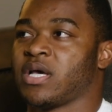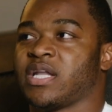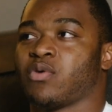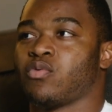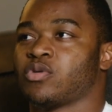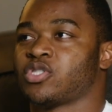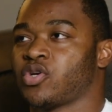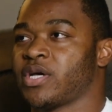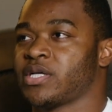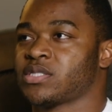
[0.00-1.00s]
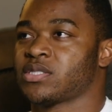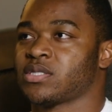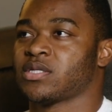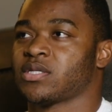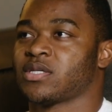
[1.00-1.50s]
and then we would stretch.
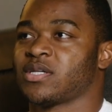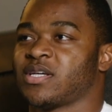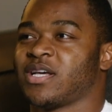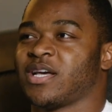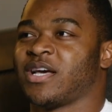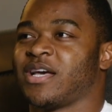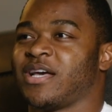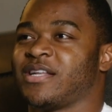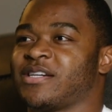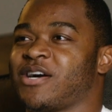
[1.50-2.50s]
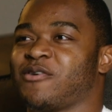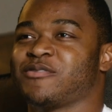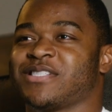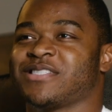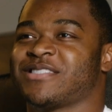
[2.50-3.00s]
And the
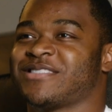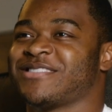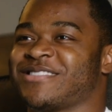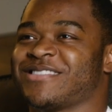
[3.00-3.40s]
coaches